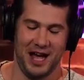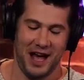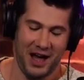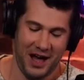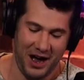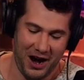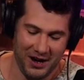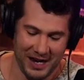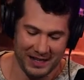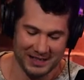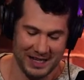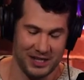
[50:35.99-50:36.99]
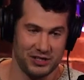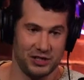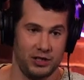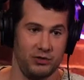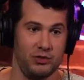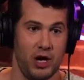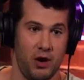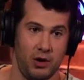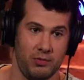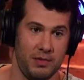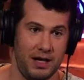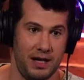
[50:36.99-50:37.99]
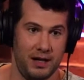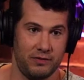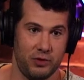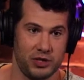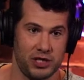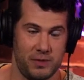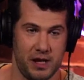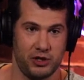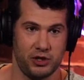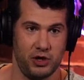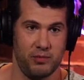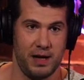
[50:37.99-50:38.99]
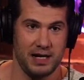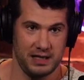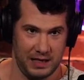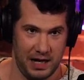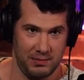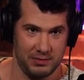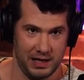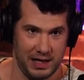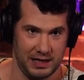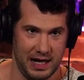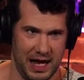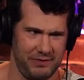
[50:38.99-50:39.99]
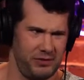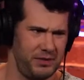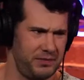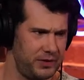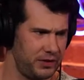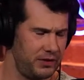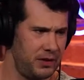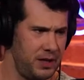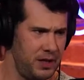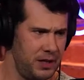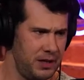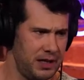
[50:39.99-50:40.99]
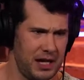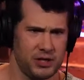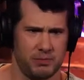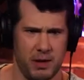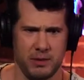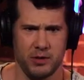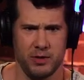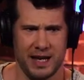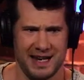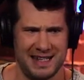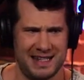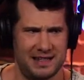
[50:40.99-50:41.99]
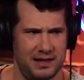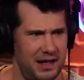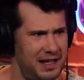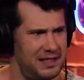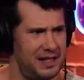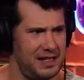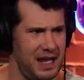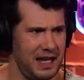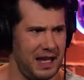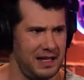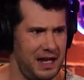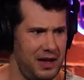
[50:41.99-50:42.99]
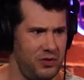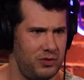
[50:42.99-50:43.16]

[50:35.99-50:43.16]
Our next guest, you know him. Of course, he's been on the show many times. And I've known him for, gosh, probably going on a, is it a decade now?